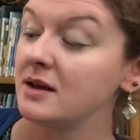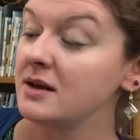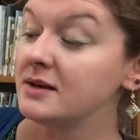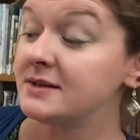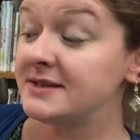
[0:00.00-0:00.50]

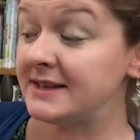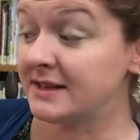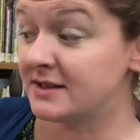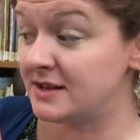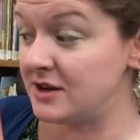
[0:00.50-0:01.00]

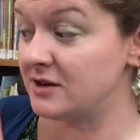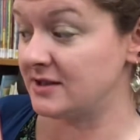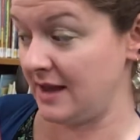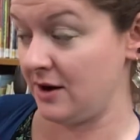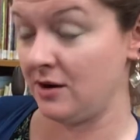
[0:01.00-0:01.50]
6 years
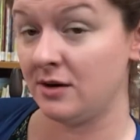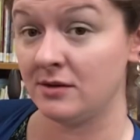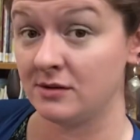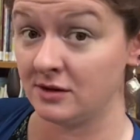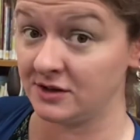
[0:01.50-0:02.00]
later,
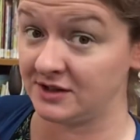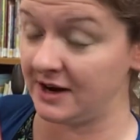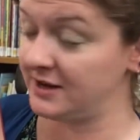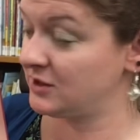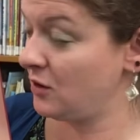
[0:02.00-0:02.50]
her
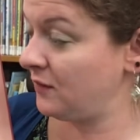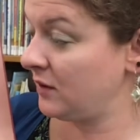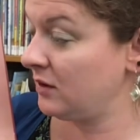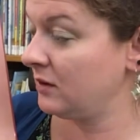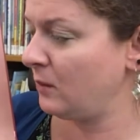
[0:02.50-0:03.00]
studies
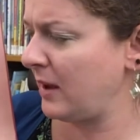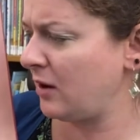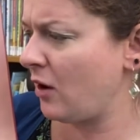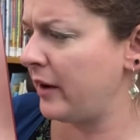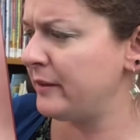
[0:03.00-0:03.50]
over,
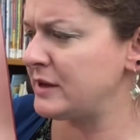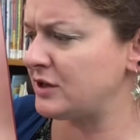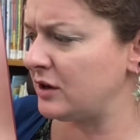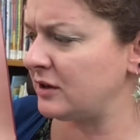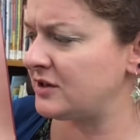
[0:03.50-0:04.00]
Wangari
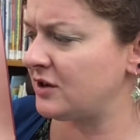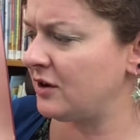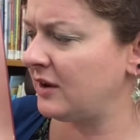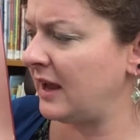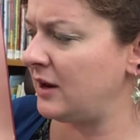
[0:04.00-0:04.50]
returns to her
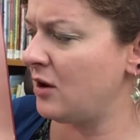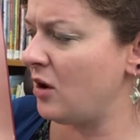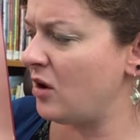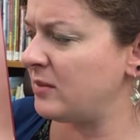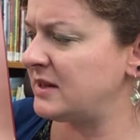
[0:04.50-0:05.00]
Kenya
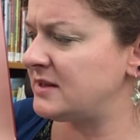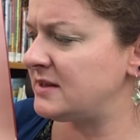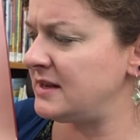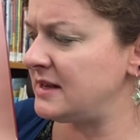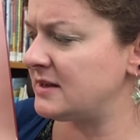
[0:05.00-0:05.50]
home and
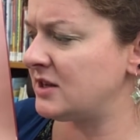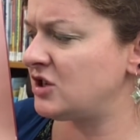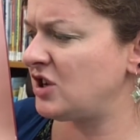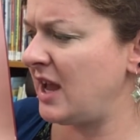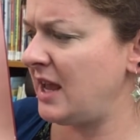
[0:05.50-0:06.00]
sees a
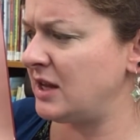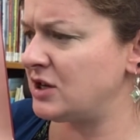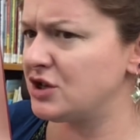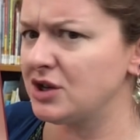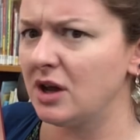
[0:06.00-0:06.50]

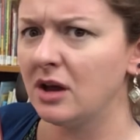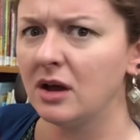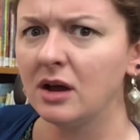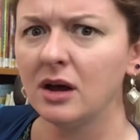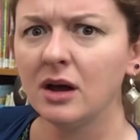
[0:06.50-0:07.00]
change.
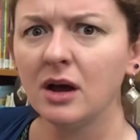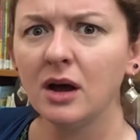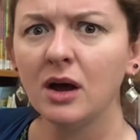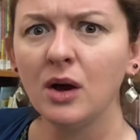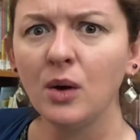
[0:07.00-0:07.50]

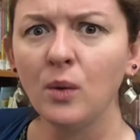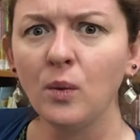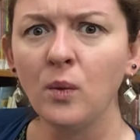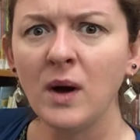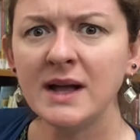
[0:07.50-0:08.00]

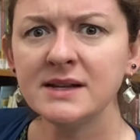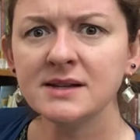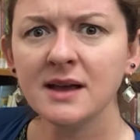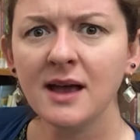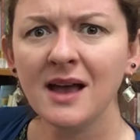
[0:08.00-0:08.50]
What
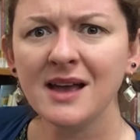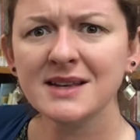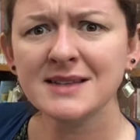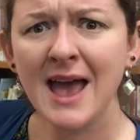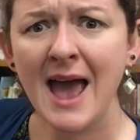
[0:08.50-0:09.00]
has
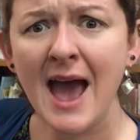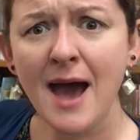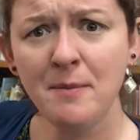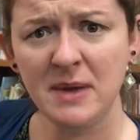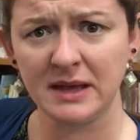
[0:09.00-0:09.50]

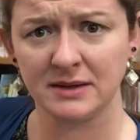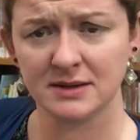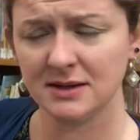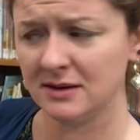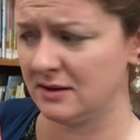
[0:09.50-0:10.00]
happened?
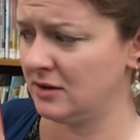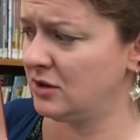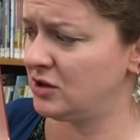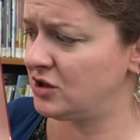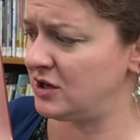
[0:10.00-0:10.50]

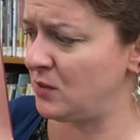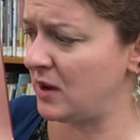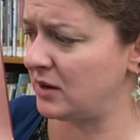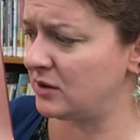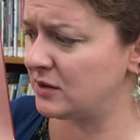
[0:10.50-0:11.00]
She
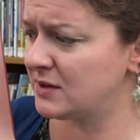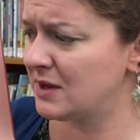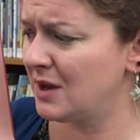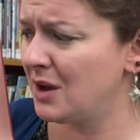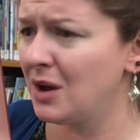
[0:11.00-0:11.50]
wonders.
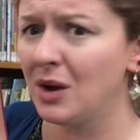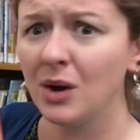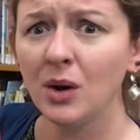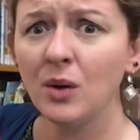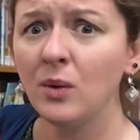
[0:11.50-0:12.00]

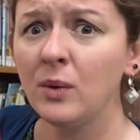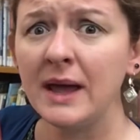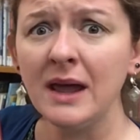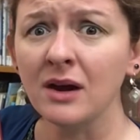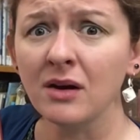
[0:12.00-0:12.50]

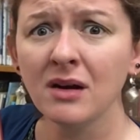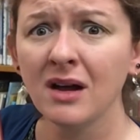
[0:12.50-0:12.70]
Where